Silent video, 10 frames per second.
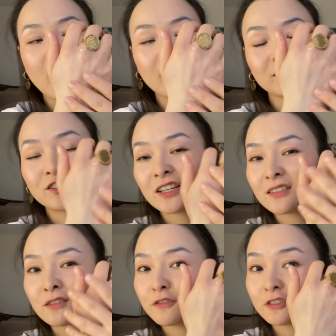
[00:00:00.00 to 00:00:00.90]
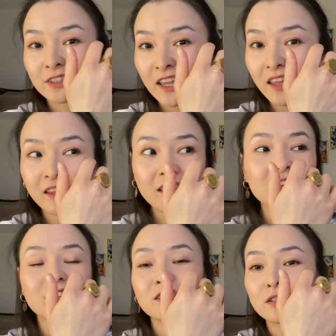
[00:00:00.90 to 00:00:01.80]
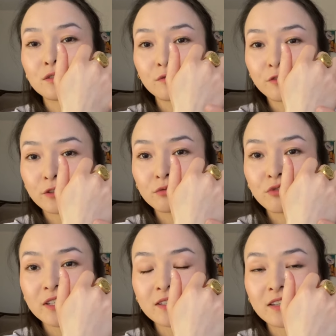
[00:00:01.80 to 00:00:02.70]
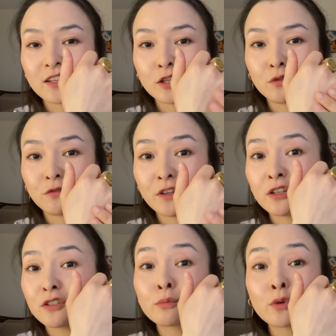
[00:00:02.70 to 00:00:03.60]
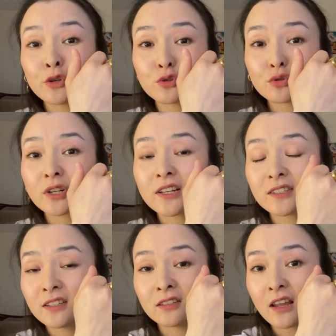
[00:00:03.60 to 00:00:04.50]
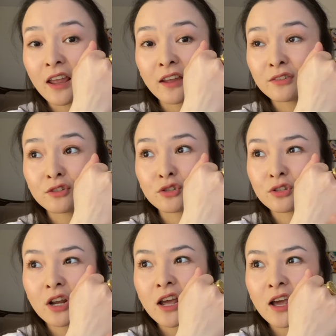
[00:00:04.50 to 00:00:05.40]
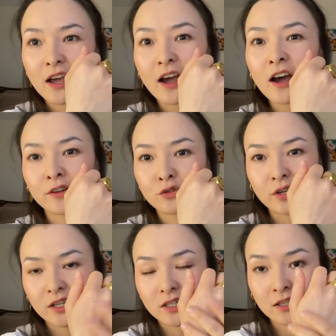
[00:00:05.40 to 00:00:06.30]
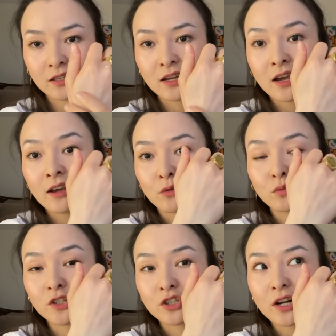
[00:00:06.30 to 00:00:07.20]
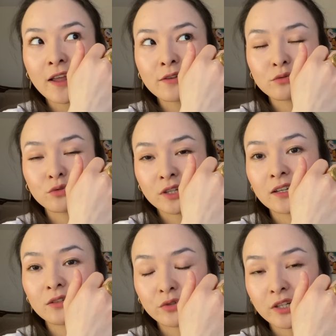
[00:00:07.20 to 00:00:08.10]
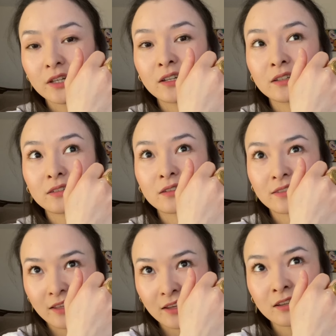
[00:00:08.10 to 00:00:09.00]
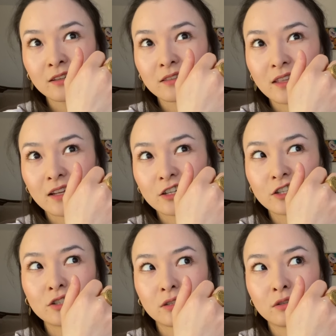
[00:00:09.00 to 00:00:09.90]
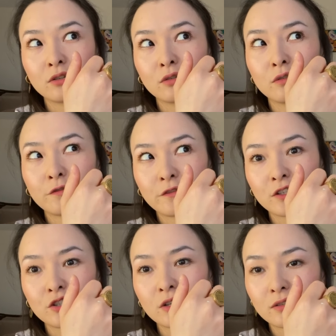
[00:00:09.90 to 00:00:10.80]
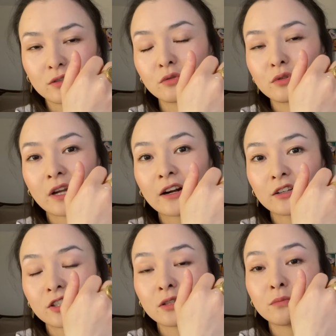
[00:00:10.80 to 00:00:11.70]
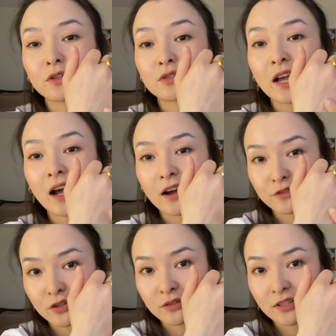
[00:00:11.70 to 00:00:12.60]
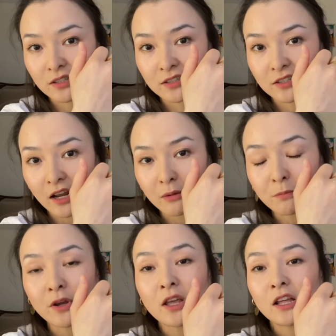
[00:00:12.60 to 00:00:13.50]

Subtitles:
It doesn't feel cakey, it doesn't feel greasy, it feels moisturizing and hydrating, which I really, really think that it's a good feature, it's a good character, because after this step,